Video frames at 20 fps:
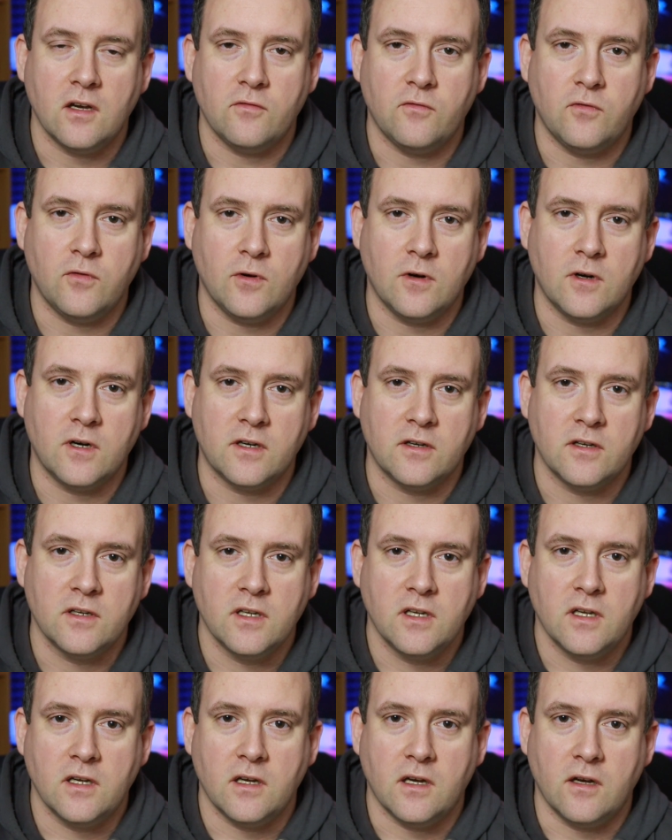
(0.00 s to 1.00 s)
for
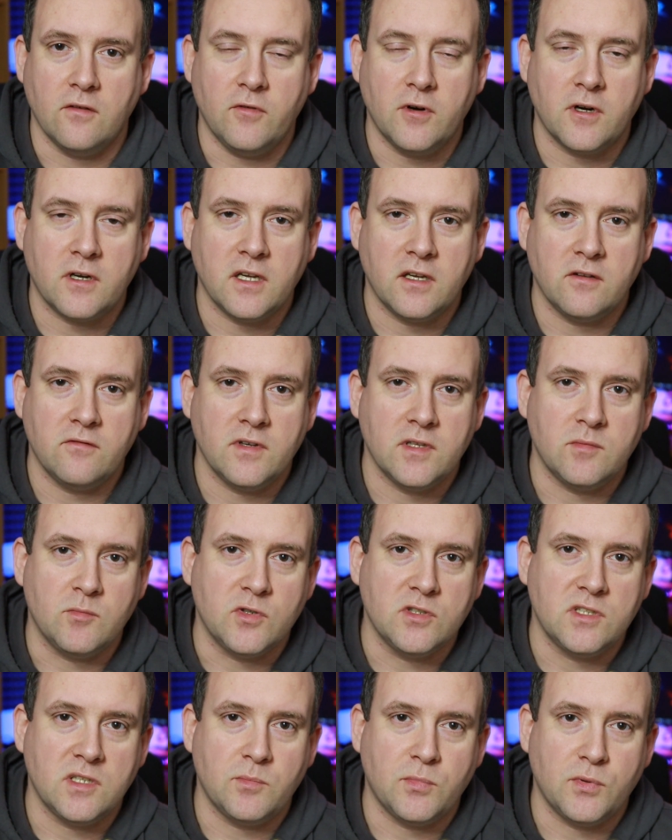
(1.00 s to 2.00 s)
uh, working with
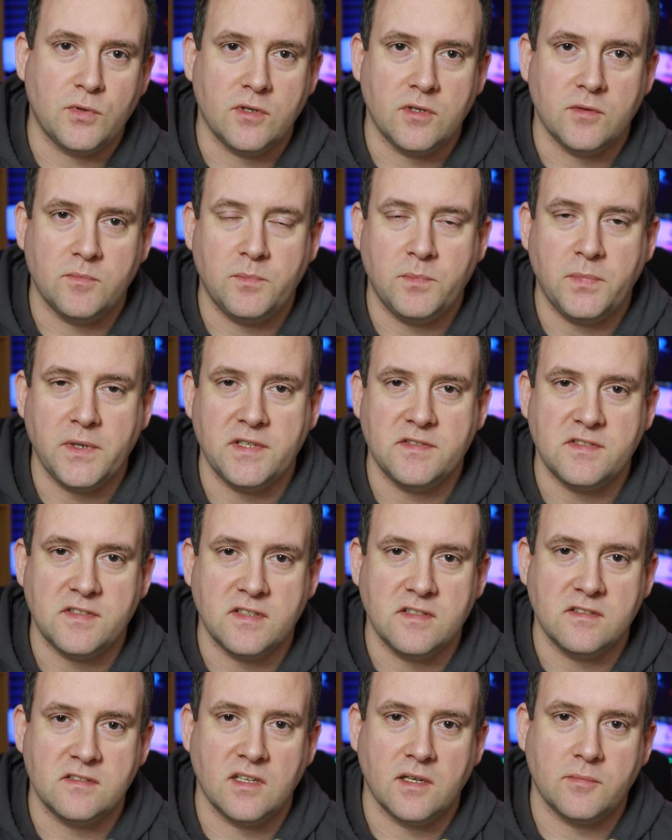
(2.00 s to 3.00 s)
multiple
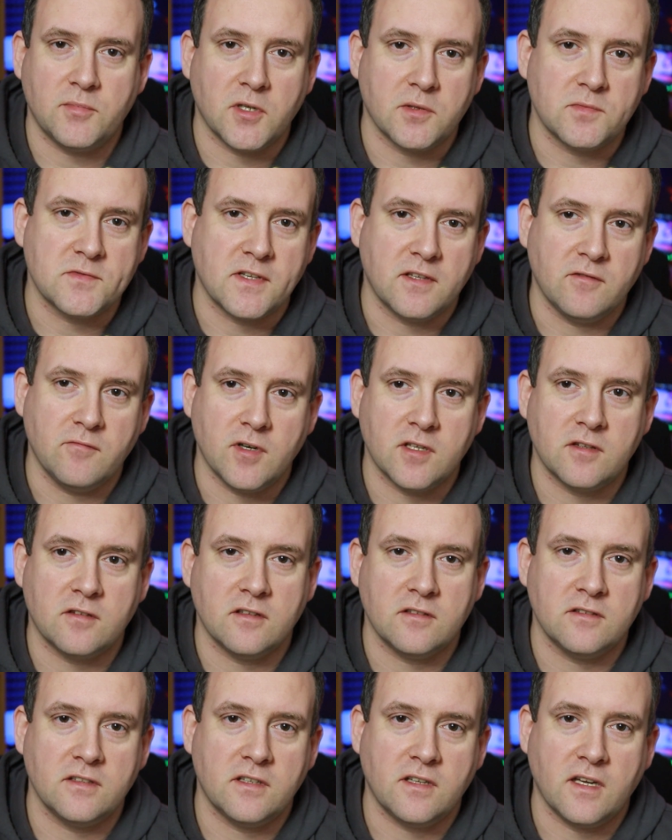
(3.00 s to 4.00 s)
PCs, laptops and
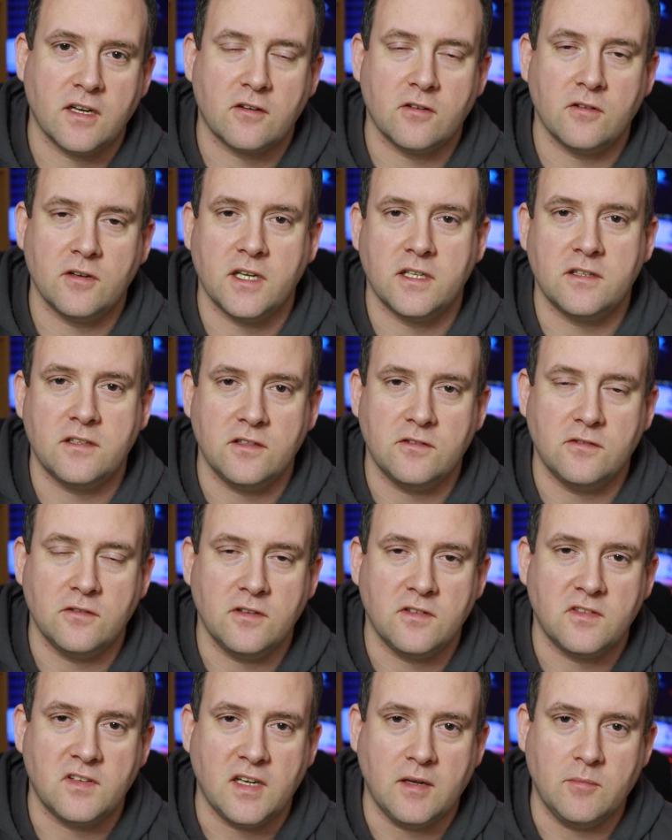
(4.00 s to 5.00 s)
whatnot that are connected to
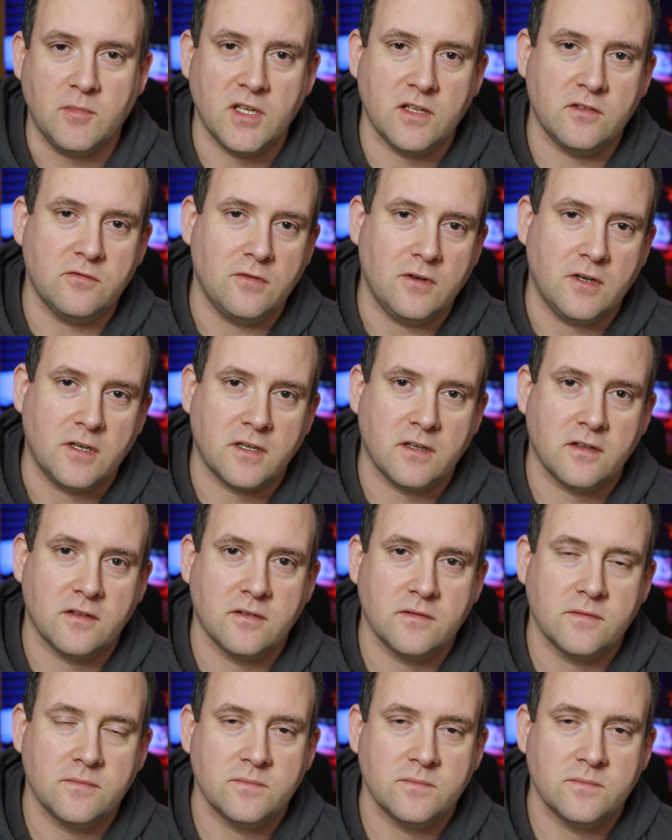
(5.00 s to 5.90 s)
the same network.